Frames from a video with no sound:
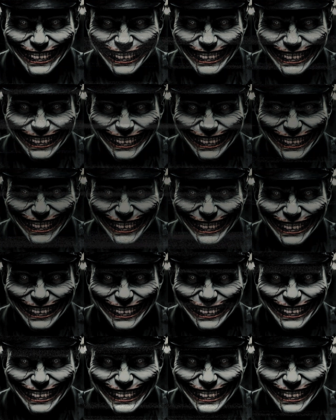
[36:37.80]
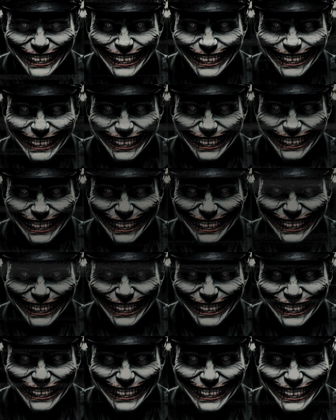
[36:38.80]
Courtney had a similar
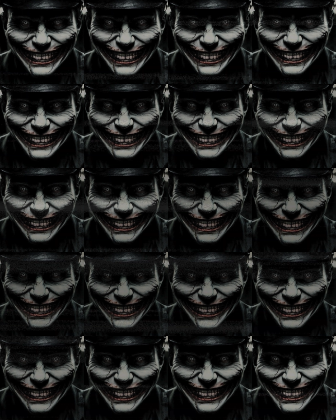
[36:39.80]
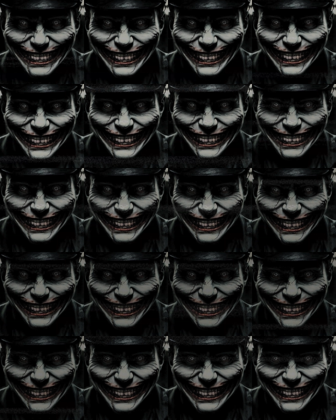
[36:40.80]
expression when she came to visit a few days later,
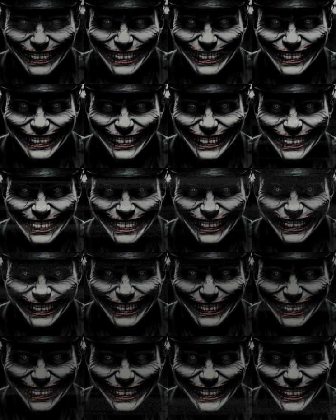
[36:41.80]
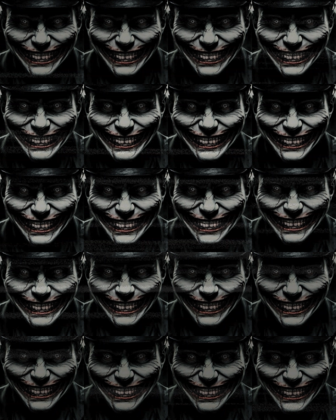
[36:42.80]
after showing up unannounced to my
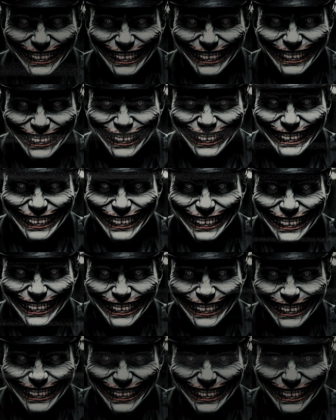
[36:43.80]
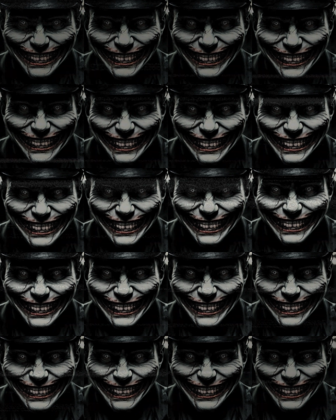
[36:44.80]
aunt and uncle's house. The
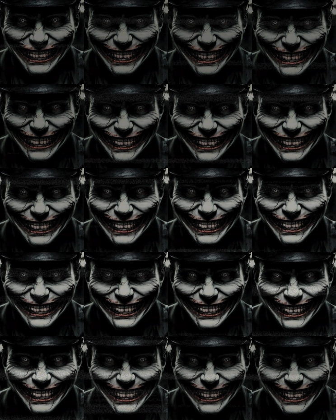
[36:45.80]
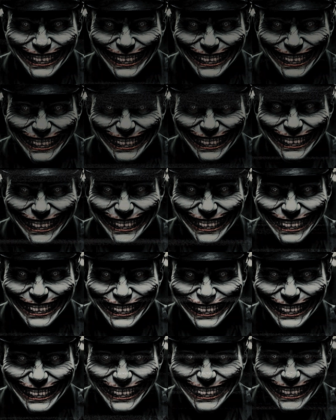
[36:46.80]
only good thing that came out of my stay in the
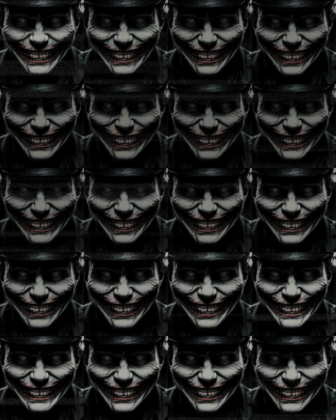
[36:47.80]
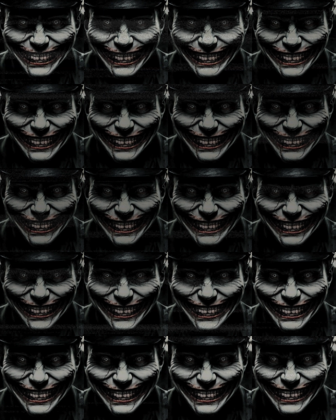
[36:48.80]
hospital was it was where she and I
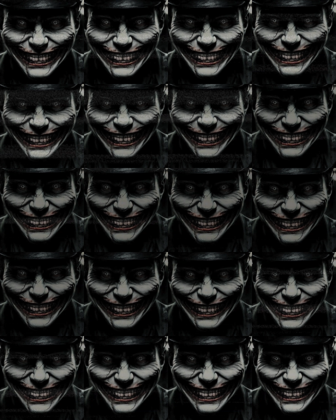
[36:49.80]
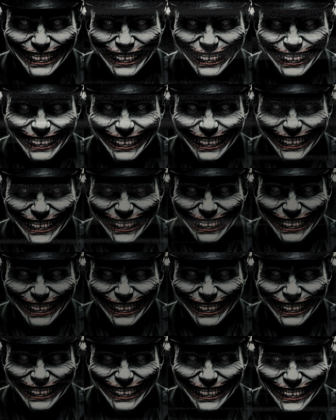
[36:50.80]
had our first kiss. The
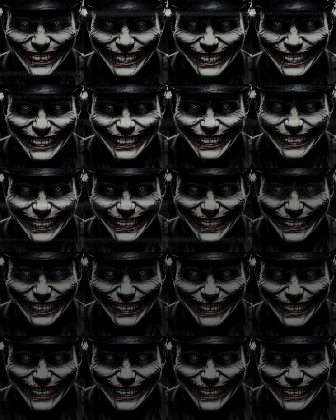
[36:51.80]
first of many.